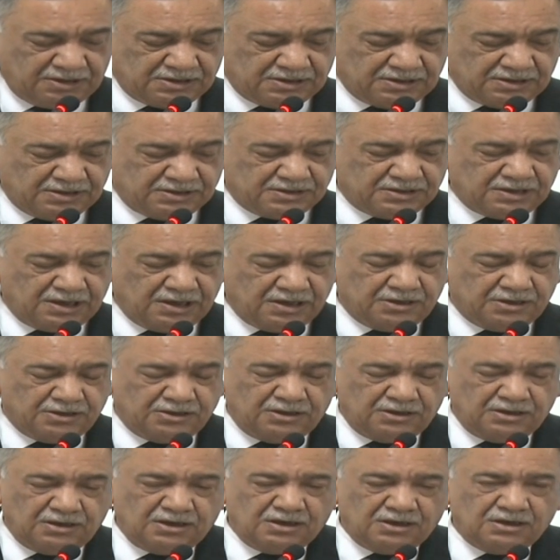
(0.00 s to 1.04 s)

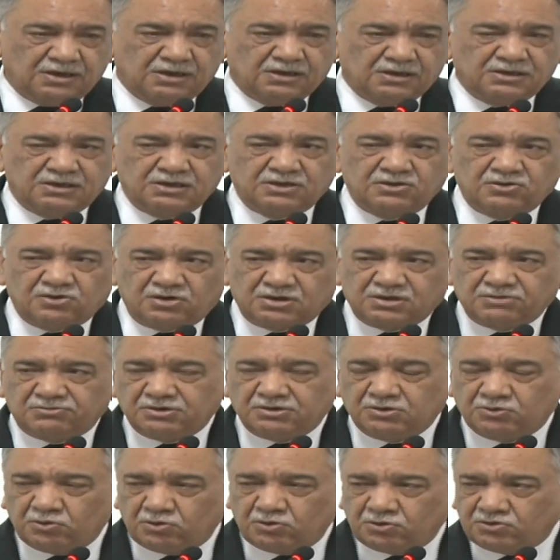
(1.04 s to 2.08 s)
cycle did not
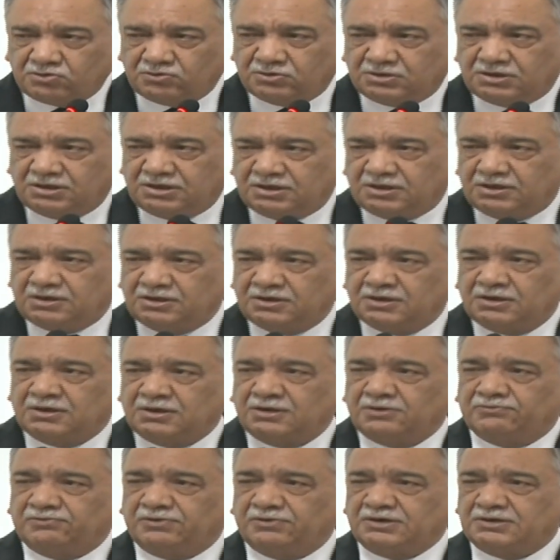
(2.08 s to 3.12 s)
even go to the
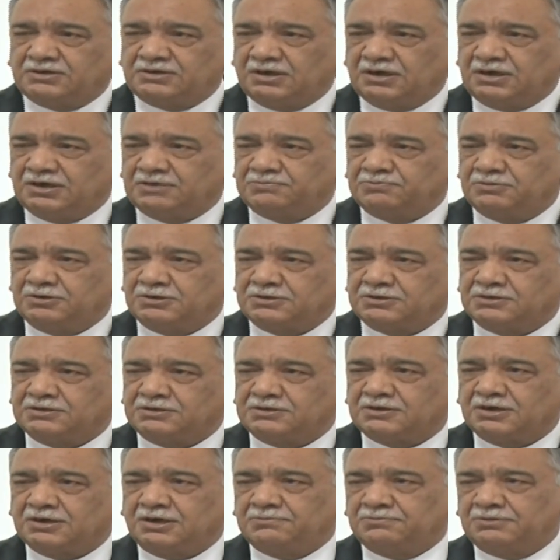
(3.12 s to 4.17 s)
federally administered
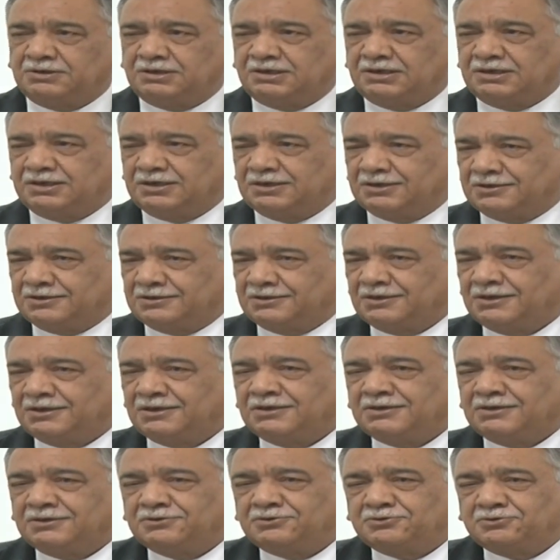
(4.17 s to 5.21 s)
tribal area
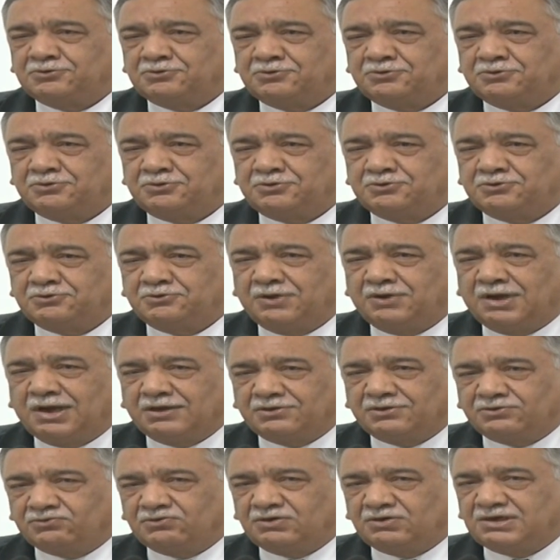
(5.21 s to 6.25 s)
to
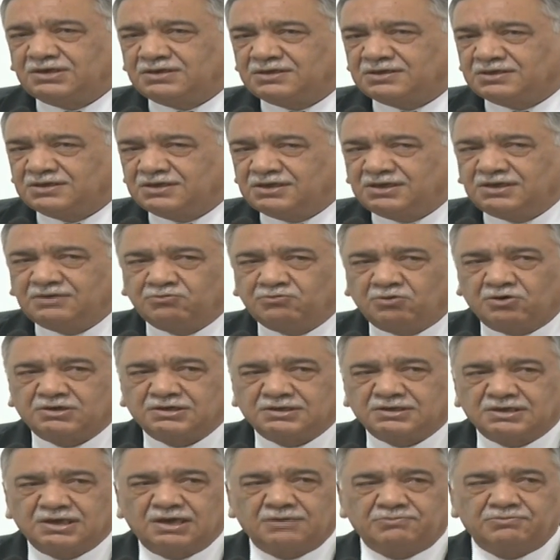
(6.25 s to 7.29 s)
actually see what
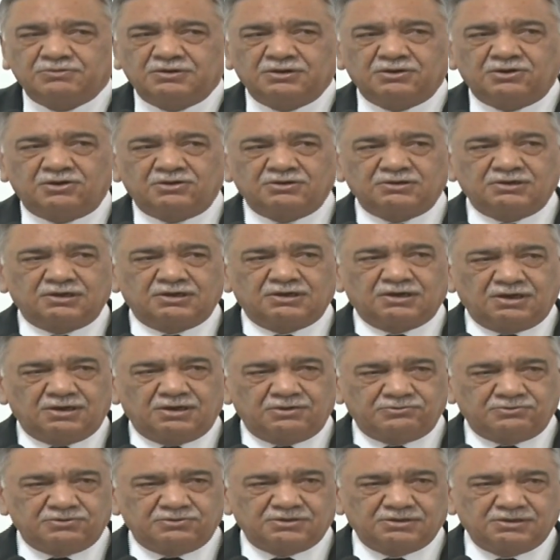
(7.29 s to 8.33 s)
is happening on the
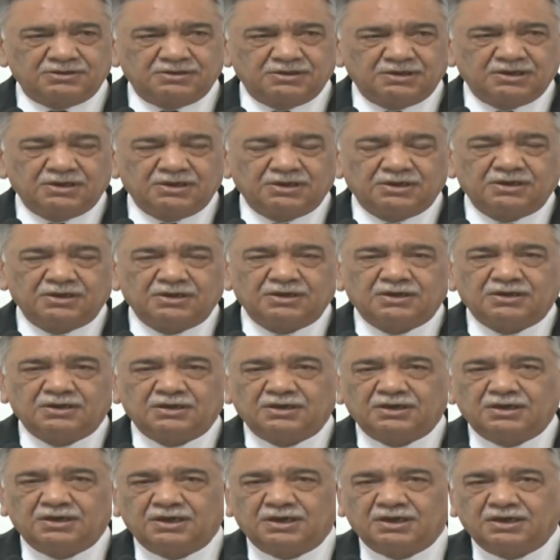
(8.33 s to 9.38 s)
ground.
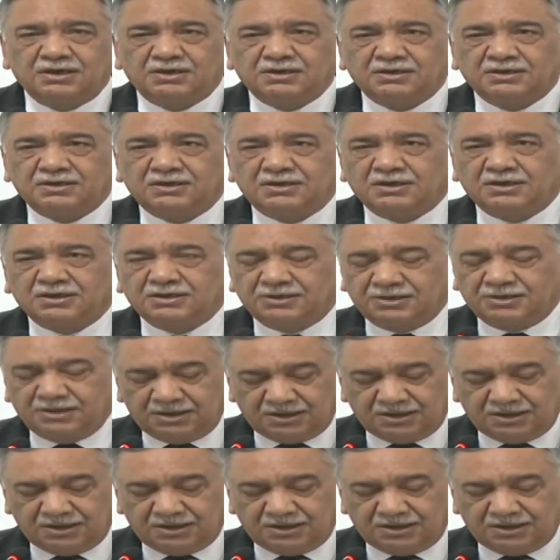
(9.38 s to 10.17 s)
And their